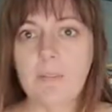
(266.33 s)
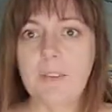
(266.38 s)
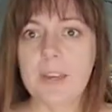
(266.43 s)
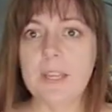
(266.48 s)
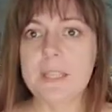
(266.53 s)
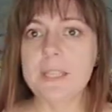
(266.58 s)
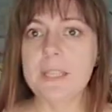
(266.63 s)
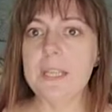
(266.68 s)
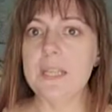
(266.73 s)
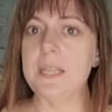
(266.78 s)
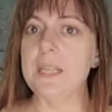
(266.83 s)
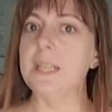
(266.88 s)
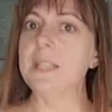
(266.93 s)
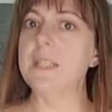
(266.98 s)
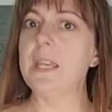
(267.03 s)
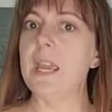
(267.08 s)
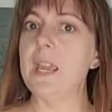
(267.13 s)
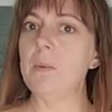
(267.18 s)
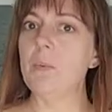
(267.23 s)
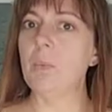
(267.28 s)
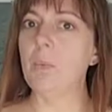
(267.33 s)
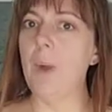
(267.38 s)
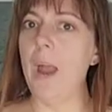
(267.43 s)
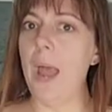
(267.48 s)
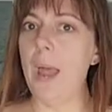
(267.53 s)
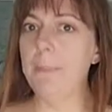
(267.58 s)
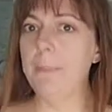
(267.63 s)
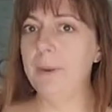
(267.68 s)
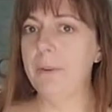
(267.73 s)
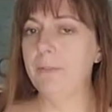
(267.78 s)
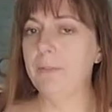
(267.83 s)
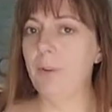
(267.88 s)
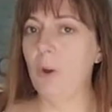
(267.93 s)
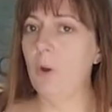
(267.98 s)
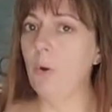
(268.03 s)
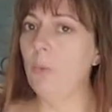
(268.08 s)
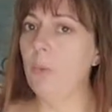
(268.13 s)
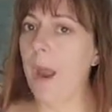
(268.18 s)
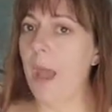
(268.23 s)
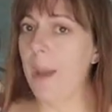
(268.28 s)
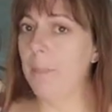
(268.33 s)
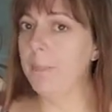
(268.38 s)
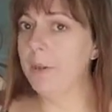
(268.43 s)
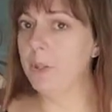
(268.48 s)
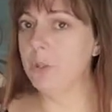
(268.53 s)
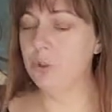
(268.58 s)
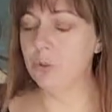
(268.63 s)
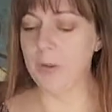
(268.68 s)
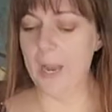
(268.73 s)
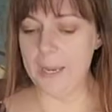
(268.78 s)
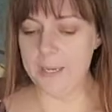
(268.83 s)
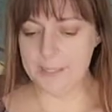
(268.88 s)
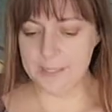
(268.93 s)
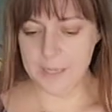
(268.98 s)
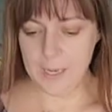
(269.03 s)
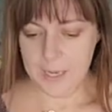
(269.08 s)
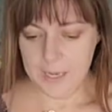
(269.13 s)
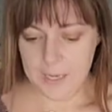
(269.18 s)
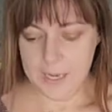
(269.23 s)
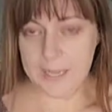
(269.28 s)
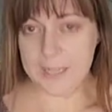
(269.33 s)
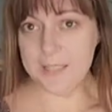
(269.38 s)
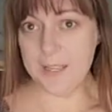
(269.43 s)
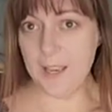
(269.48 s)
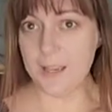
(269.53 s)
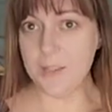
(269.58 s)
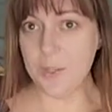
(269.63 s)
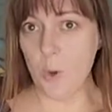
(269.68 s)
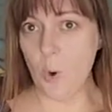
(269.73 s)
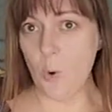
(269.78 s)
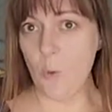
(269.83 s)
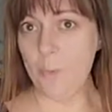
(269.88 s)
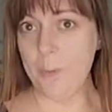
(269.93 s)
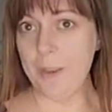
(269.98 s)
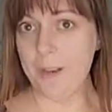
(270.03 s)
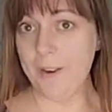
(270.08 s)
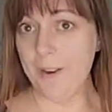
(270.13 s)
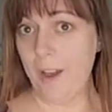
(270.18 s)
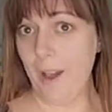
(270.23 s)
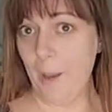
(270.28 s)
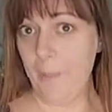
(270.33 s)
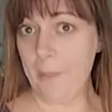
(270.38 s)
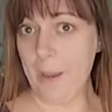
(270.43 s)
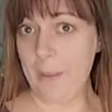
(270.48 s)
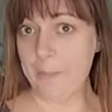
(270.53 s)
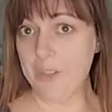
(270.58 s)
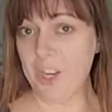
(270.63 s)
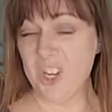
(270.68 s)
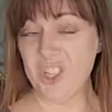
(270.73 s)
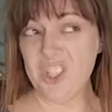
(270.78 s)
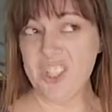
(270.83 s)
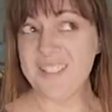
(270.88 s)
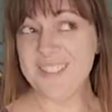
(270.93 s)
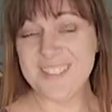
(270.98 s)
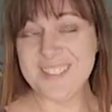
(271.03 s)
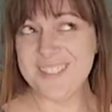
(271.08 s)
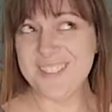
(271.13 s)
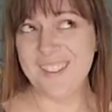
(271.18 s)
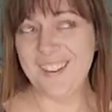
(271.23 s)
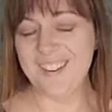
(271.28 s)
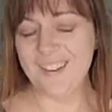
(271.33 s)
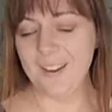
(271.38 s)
it. It is a wrap, faux wrap dress. It does open up, I'm touching skin